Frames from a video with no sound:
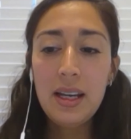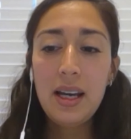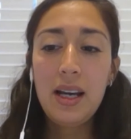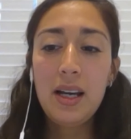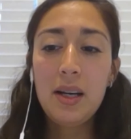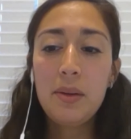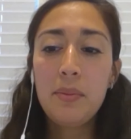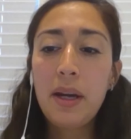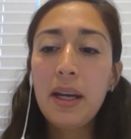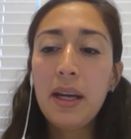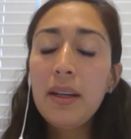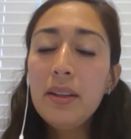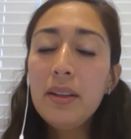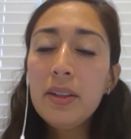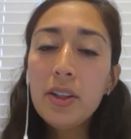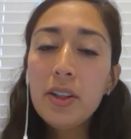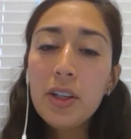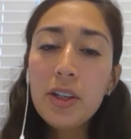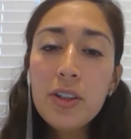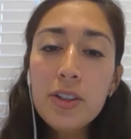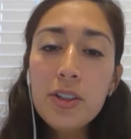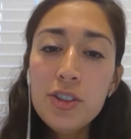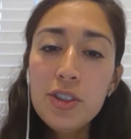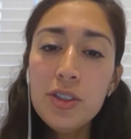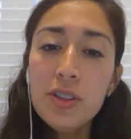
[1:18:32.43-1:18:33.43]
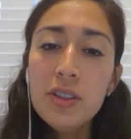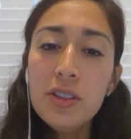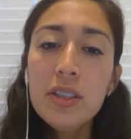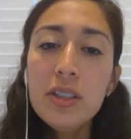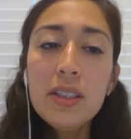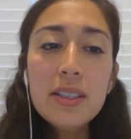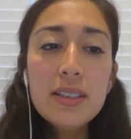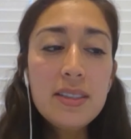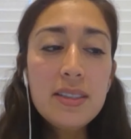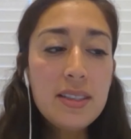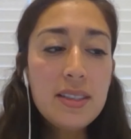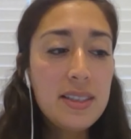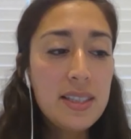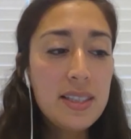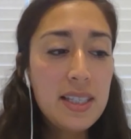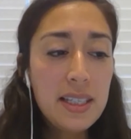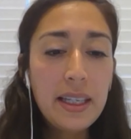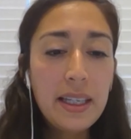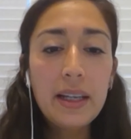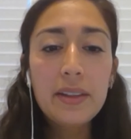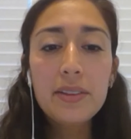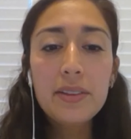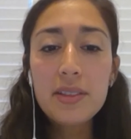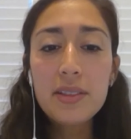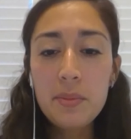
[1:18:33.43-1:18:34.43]
um, I encourage you to, to seek
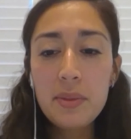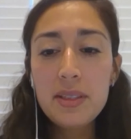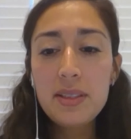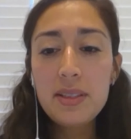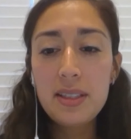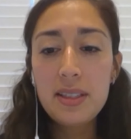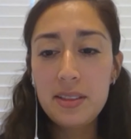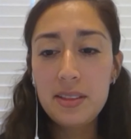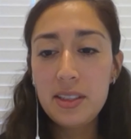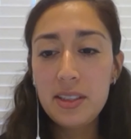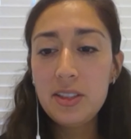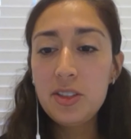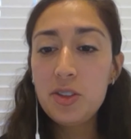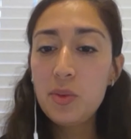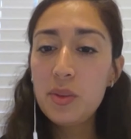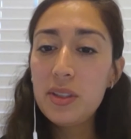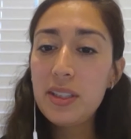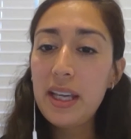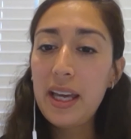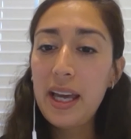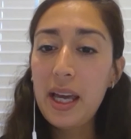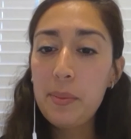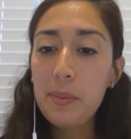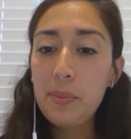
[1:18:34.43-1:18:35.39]
out some assistance with that